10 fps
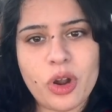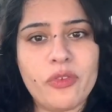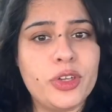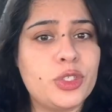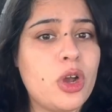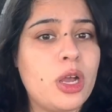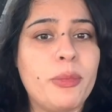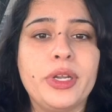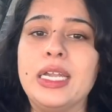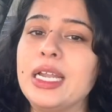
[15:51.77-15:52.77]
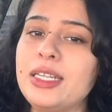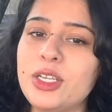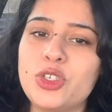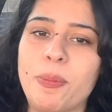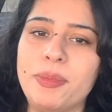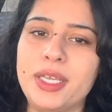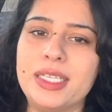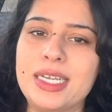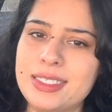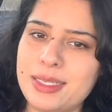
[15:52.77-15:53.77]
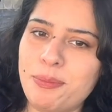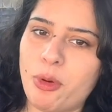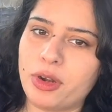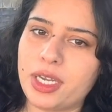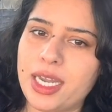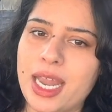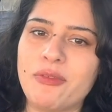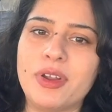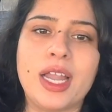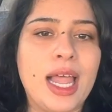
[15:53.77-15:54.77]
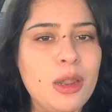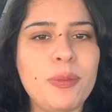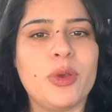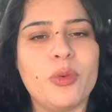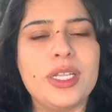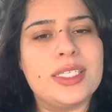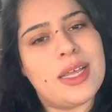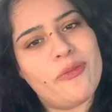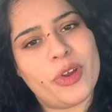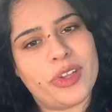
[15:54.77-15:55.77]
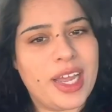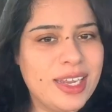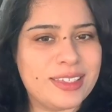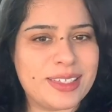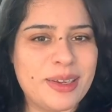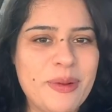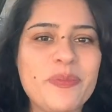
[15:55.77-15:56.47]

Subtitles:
or we'll talk about another topic that is important and will help you in some way or the other.